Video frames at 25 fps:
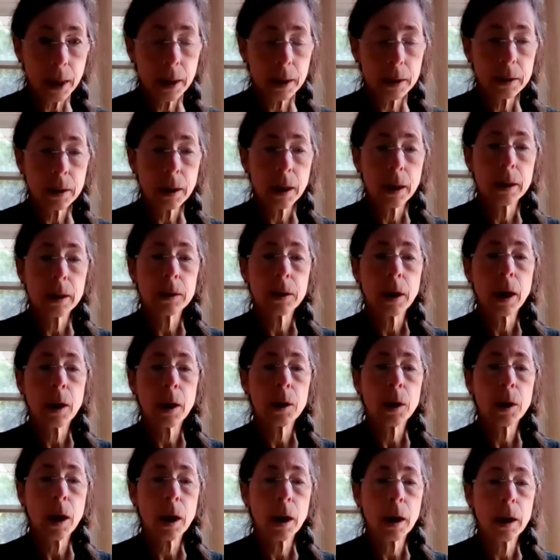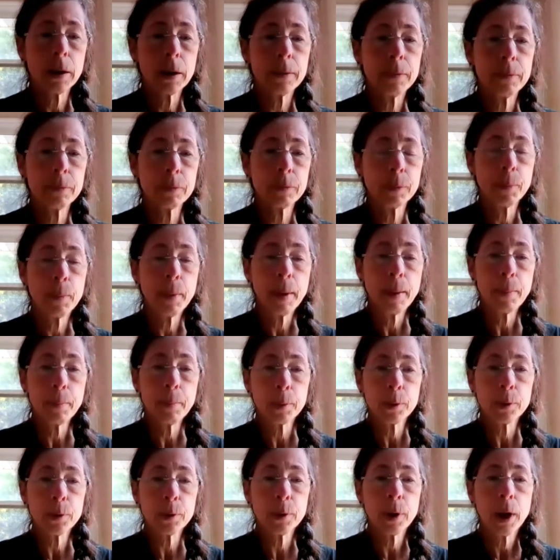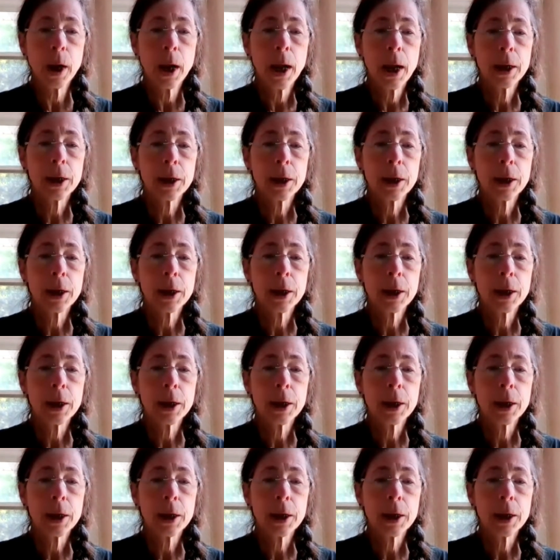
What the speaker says: And I remember